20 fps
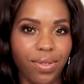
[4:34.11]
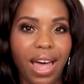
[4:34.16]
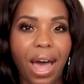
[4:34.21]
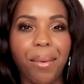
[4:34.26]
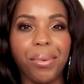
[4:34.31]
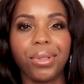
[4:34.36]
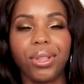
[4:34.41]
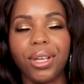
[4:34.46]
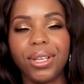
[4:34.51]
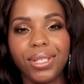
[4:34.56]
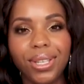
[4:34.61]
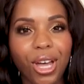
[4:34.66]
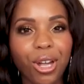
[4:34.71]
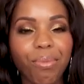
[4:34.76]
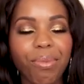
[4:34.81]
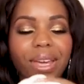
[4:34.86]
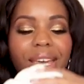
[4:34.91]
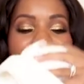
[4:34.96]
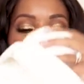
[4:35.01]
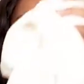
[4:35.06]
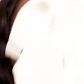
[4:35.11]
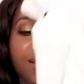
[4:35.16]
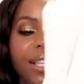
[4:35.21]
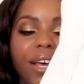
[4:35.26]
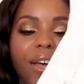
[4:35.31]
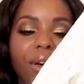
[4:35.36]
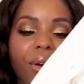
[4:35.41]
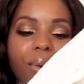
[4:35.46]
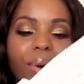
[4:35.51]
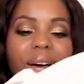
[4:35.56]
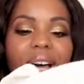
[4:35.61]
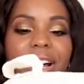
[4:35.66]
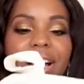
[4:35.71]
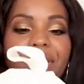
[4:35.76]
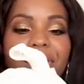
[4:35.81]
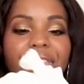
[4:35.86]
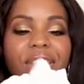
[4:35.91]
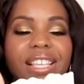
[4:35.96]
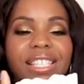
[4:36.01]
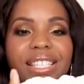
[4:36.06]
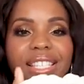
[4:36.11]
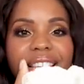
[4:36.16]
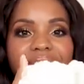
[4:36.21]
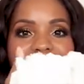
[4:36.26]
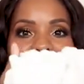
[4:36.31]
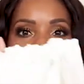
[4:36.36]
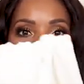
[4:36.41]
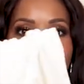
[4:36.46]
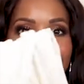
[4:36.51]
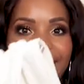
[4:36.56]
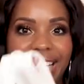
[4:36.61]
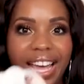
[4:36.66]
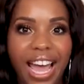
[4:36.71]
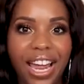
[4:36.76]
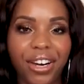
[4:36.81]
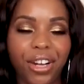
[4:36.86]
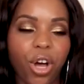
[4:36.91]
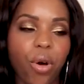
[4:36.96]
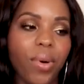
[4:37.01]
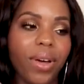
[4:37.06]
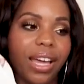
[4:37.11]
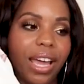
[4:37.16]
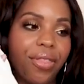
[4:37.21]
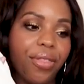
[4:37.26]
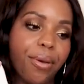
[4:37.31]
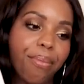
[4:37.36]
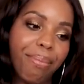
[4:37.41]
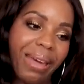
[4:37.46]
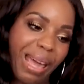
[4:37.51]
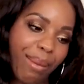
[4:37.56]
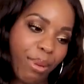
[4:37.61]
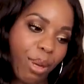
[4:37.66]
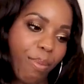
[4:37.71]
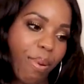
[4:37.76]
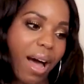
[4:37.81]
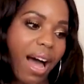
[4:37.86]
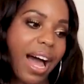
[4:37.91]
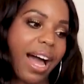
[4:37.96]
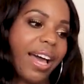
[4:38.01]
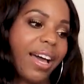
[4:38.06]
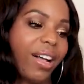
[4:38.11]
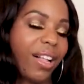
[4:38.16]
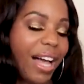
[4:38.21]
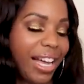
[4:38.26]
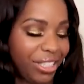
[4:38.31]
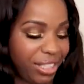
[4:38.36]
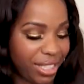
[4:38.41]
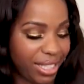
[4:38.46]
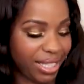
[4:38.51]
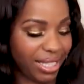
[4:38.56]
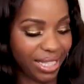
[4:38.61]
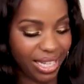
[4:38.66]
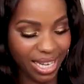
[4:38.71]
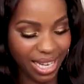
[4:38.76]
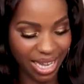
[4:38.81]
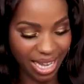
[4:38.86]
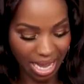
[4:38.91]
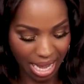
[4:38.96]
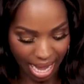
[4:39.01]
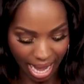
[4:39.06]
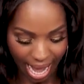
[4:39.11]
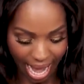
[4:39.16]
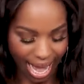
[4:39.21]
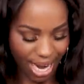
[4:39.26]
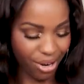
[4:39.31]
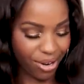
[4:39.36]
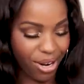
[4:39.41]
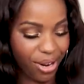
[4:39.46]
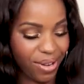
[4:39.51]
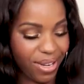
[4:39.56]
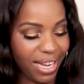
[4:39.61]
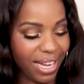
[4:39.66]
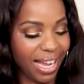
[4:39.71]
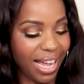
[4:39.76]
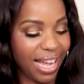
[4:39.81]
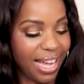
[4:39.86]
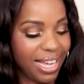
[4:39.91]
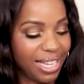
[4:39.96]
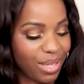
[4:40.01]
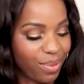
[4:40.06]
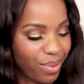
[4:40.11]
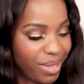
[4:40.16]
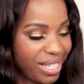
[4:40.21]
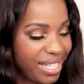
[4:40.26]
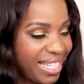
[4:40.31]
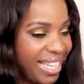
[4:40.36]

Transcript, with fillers: with how it looks on me. So this is again going in the maybe pile. I don't know yet guys, we'll